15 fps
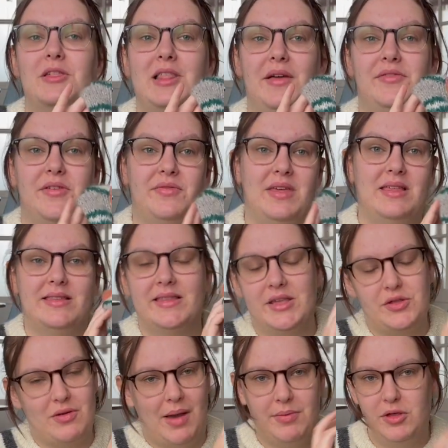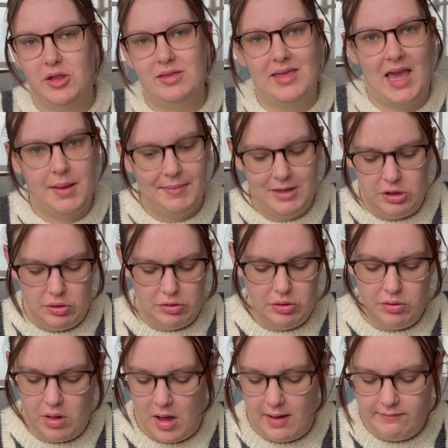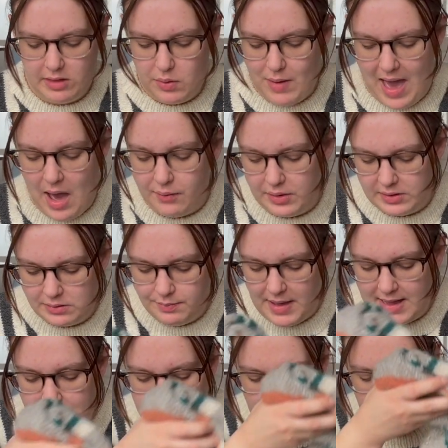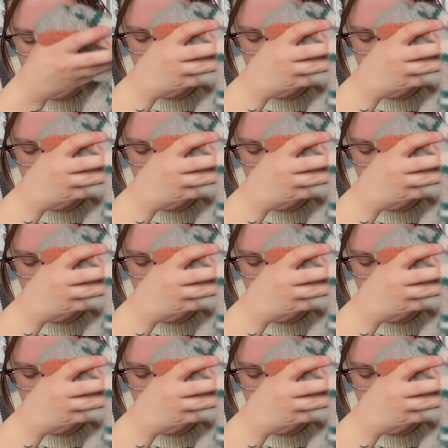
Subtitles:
left of this. The stripes shouldn't take me too long, a few hours, but